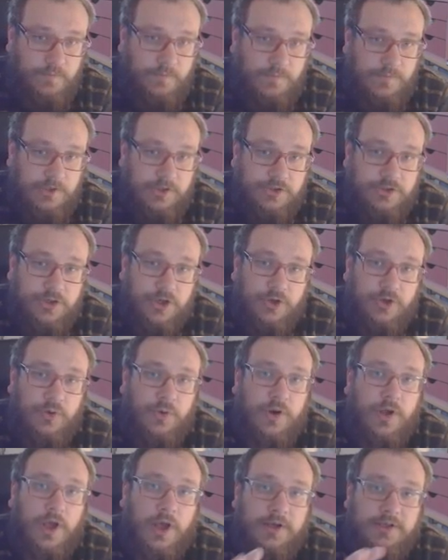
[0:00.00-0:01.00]
so you are
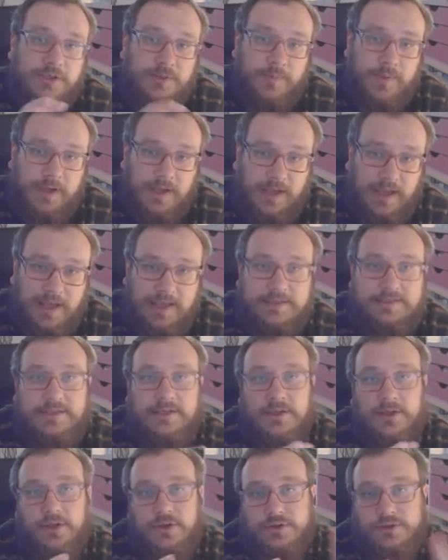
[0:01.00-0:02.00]
going to be getting
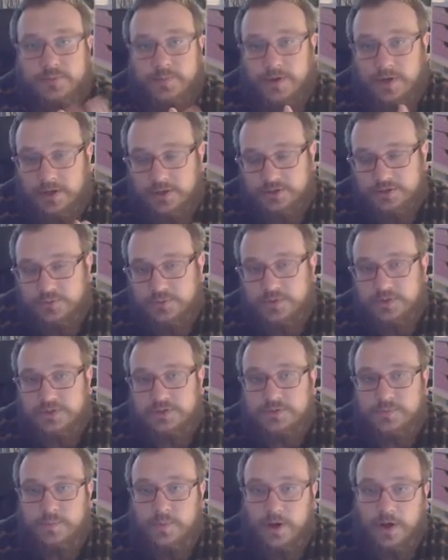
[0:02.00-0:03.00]
those passwords
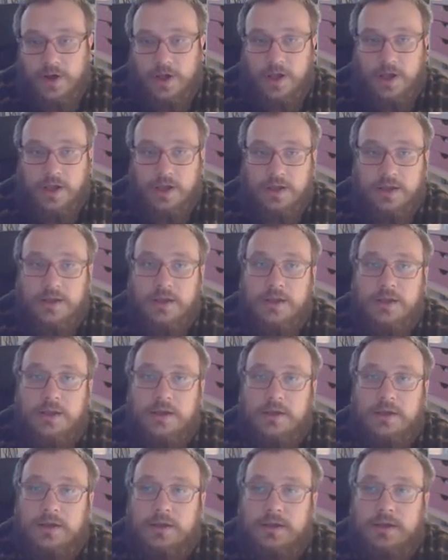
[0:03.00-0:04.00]
by
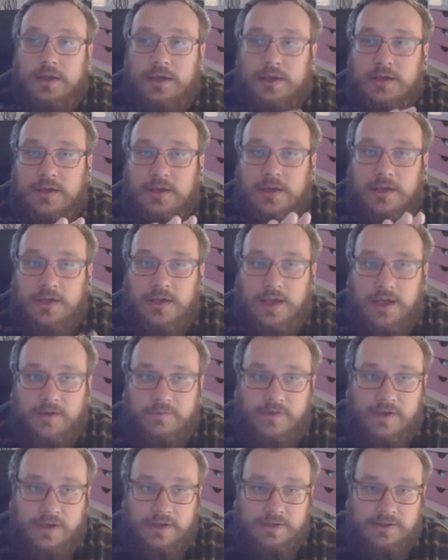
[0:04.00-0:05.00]

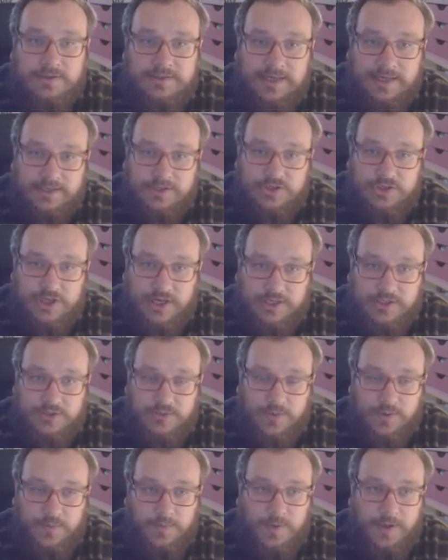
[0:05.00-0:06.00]
having text chats
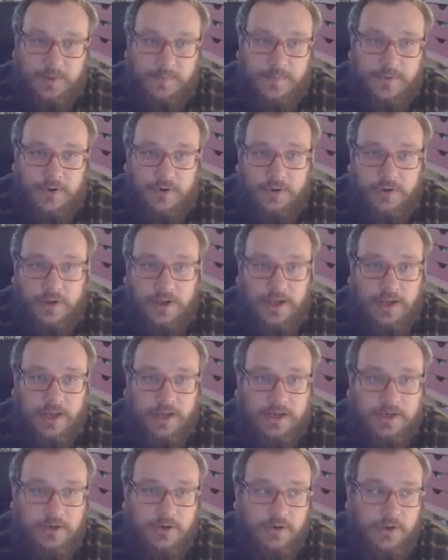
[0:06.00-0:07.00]
with people
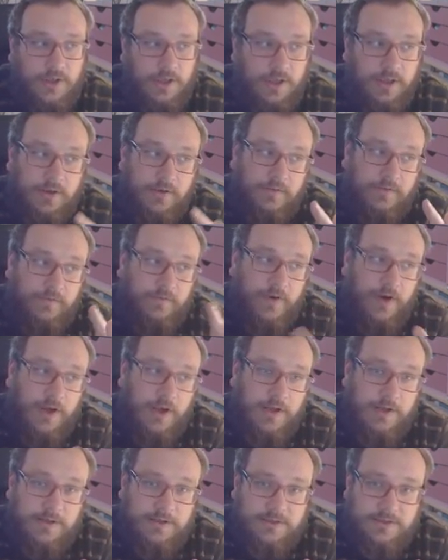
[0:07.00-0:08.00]
and looking in
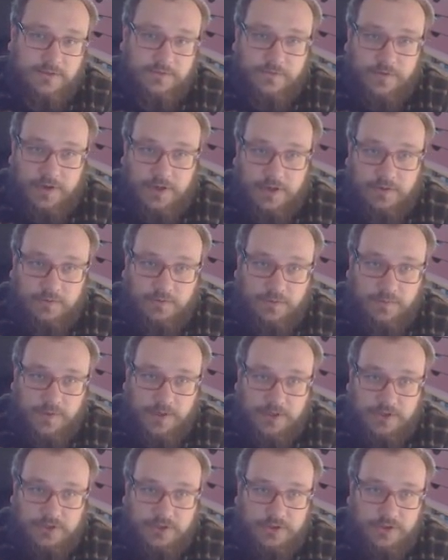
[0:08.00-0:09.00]
files and finding
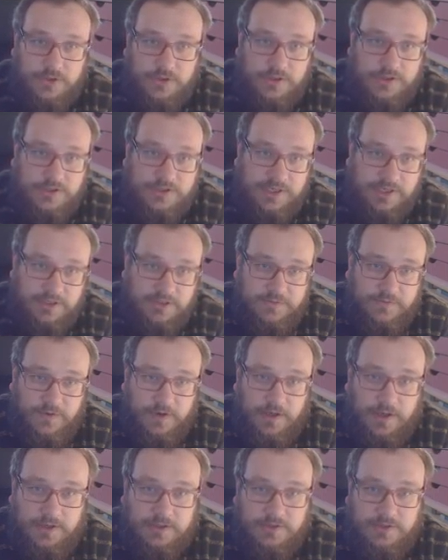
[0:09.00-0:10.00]
information in text
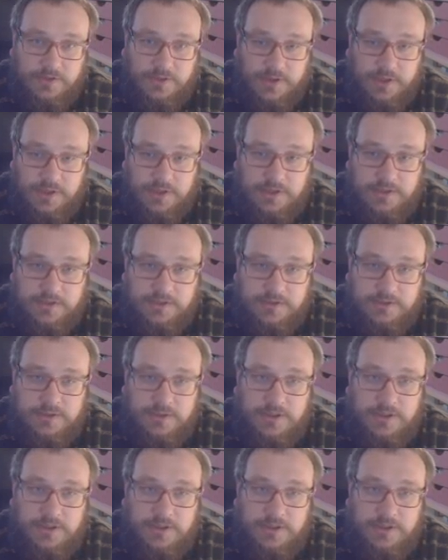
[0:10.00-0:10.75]
files and things.